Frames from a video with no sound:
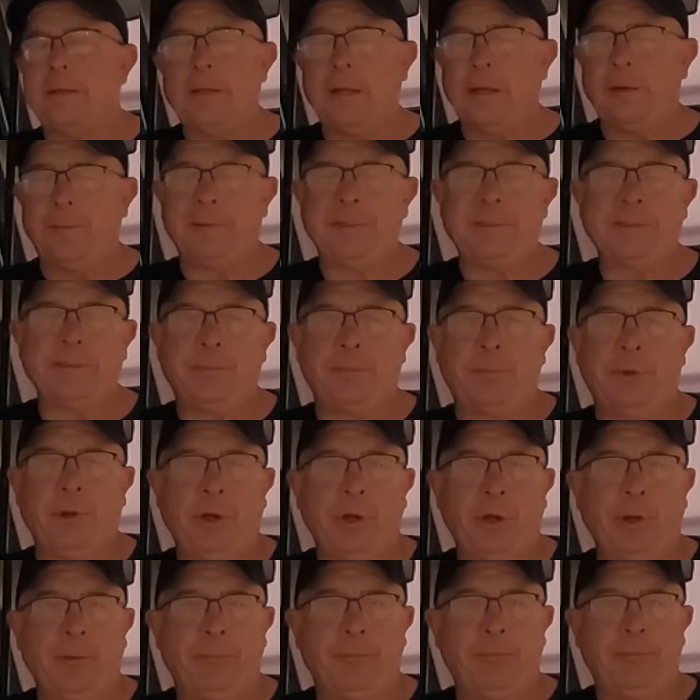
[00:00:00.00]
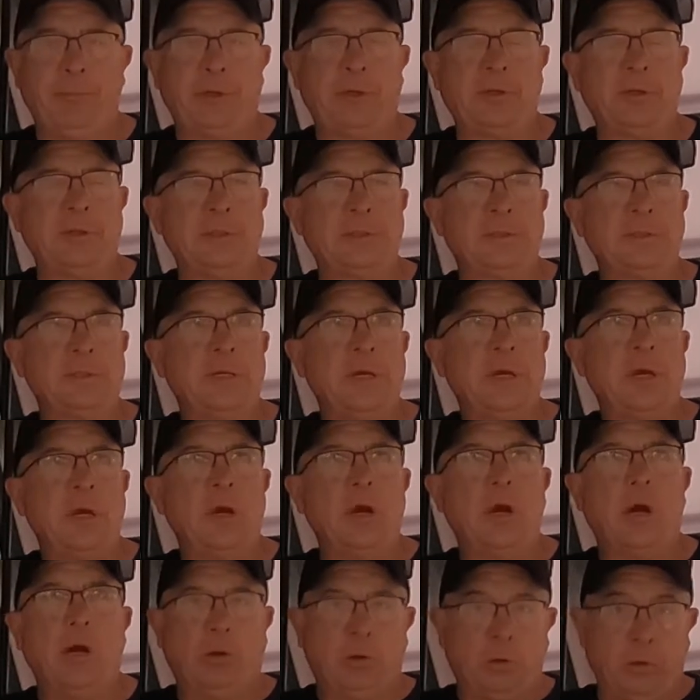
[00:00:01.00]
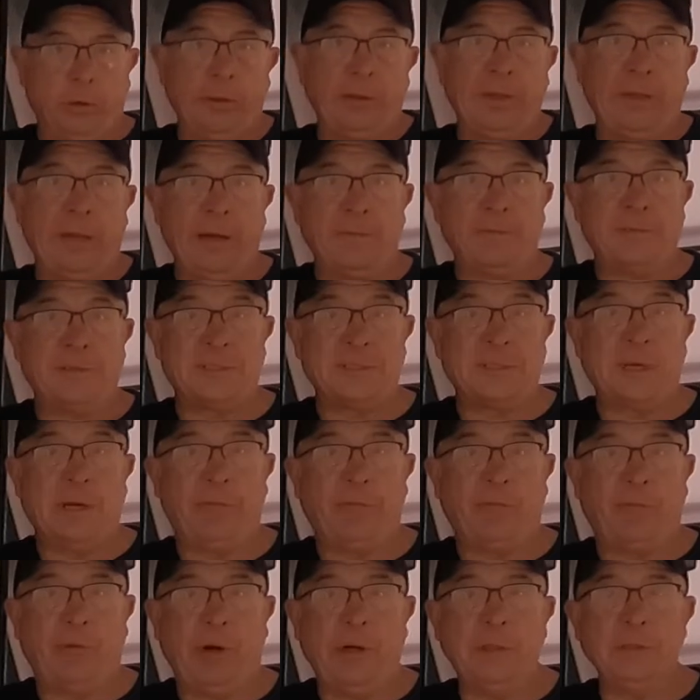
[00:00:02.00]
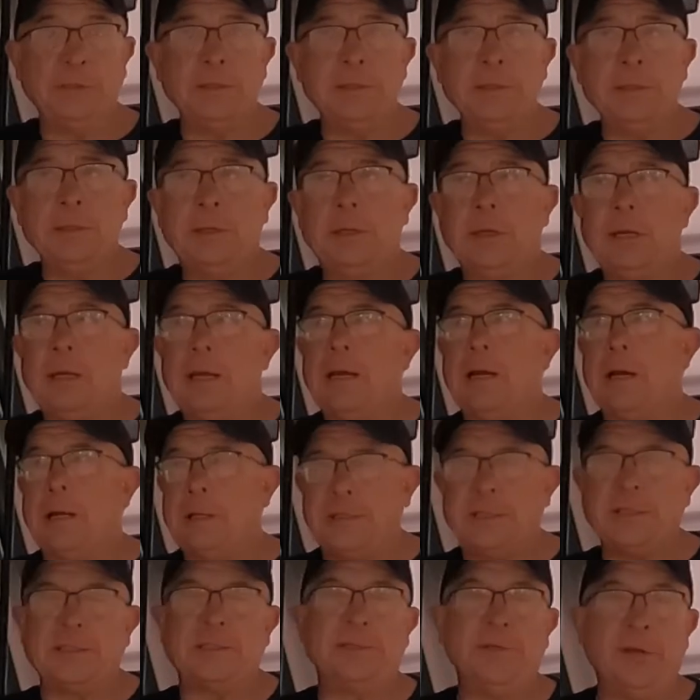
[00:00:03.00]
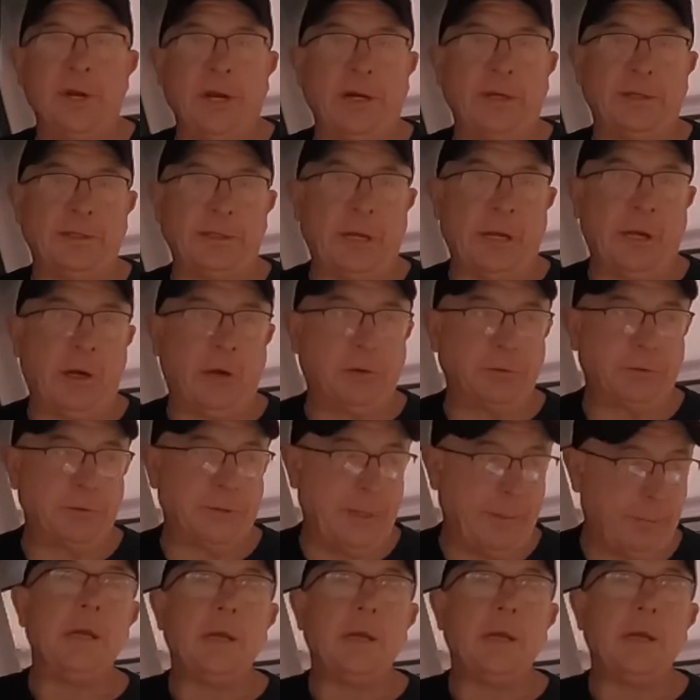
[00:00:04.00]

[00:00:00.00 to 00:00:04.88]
that'll be superb, because I already have the stuff frozen. I just need it to hold.